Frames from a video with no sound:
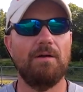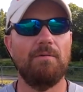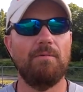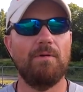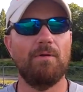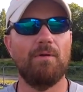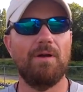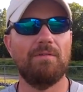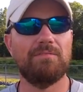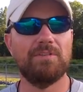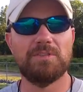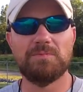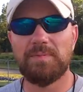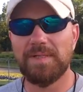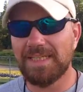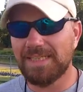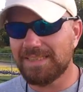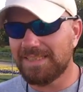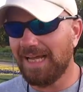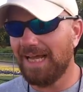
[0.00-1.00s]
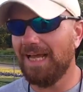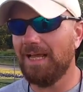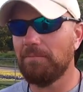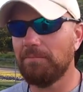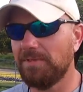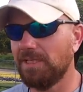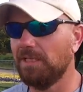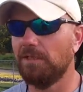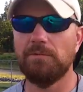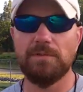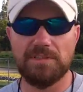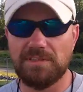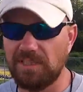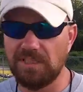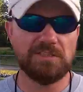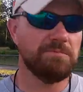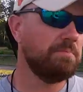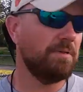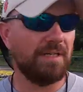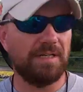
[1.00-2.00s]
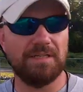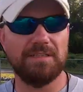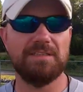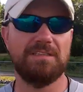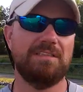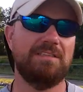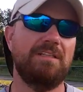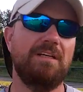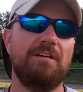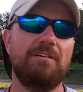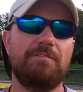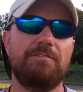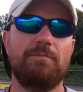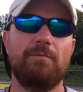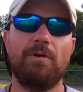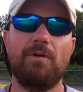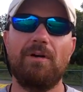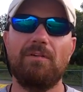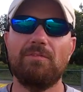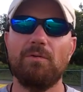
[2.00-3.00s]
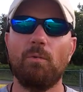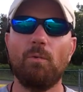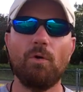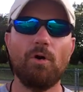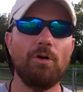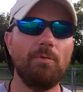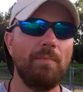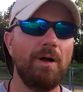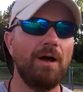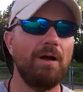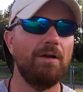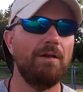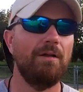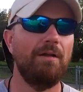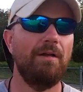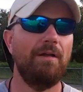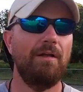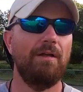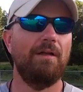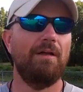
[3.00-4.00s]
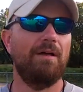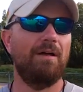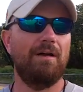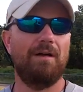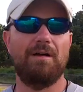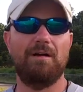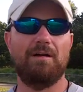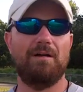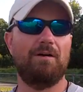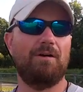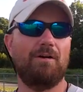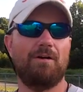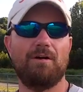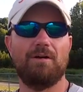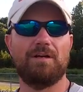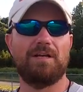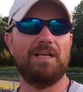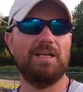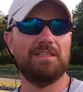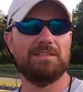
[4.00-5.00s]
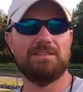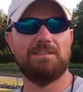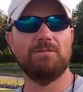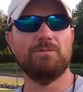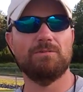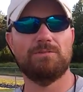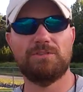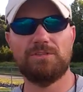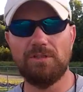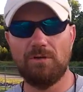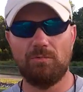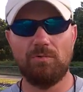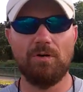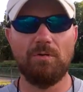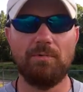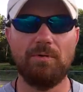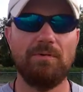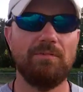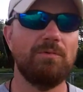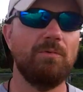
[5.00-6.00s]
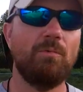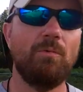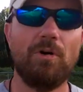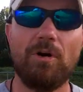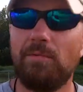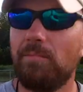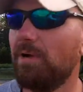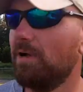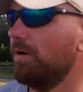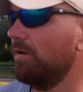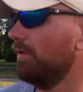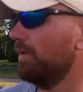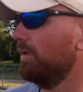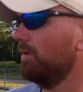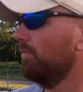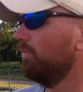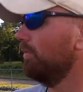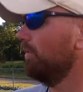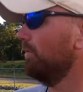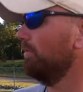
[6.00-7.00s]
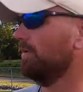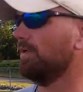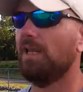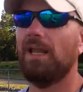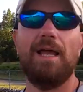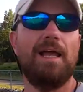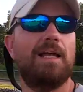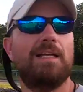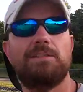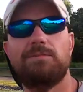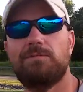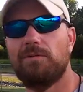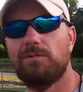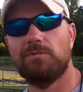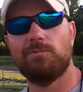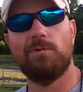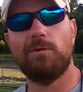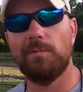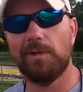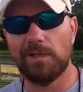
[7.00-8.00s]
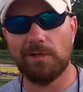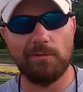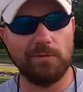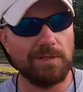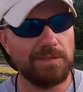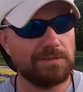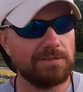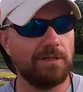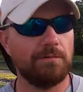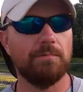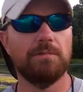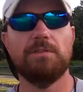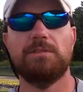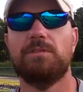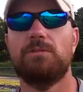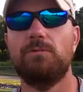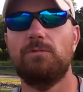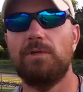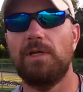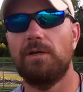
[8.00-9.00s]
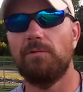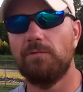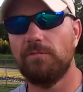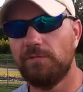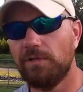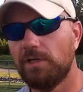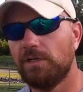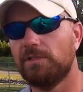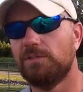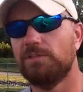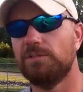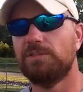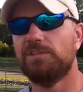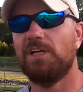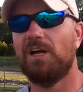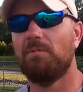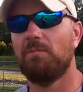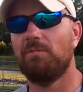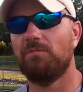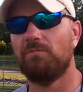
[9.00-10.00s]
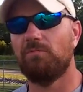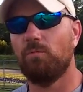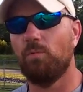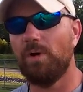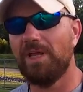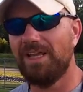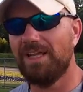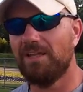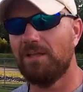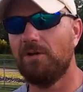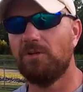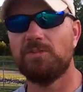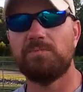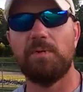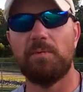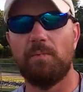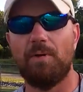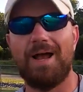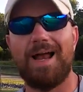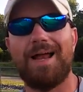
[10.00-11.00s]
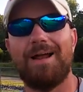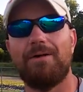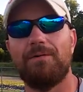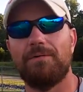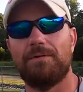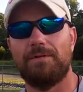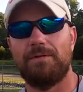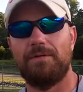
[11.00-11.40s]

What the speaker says: We don't have to spend time dealing with disciplinary stuff. We don't have to worry about our kids going to show up. We don't have to worry about are they going to go to class. We don't have to worry about they're going to get in trouble in the school day. We've done a good job of weeding those people out.